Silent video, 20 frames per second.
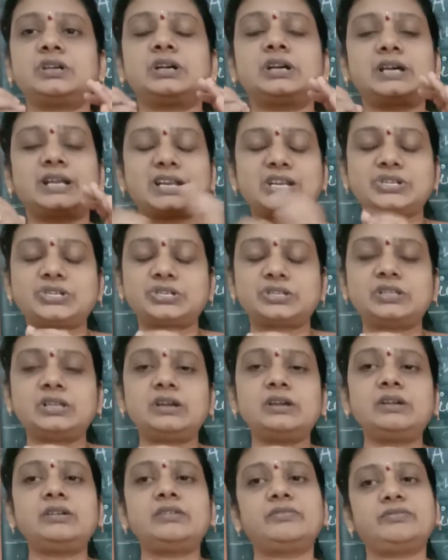crush
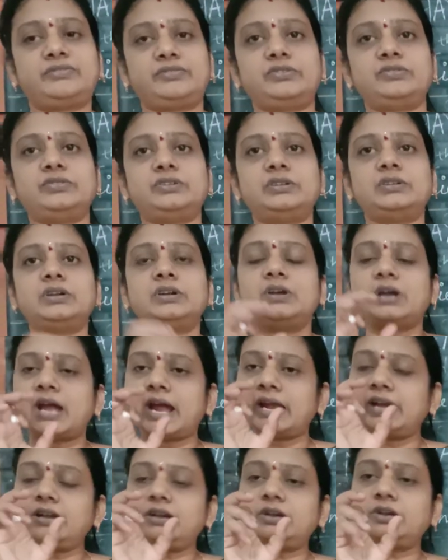the fruit,
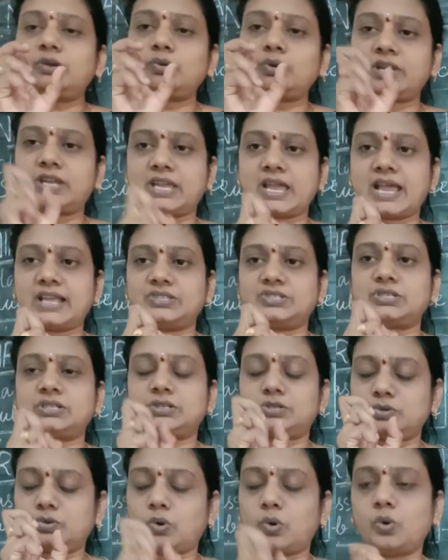and to
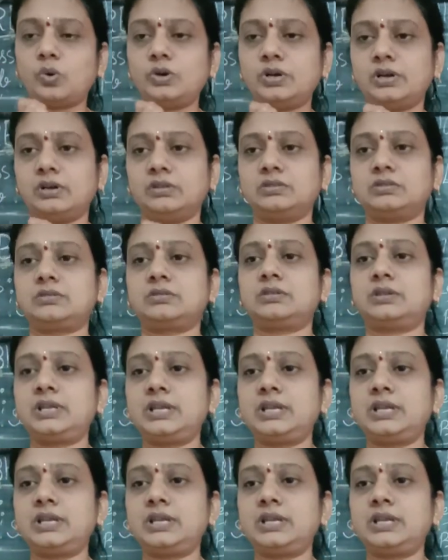catch, to hold also.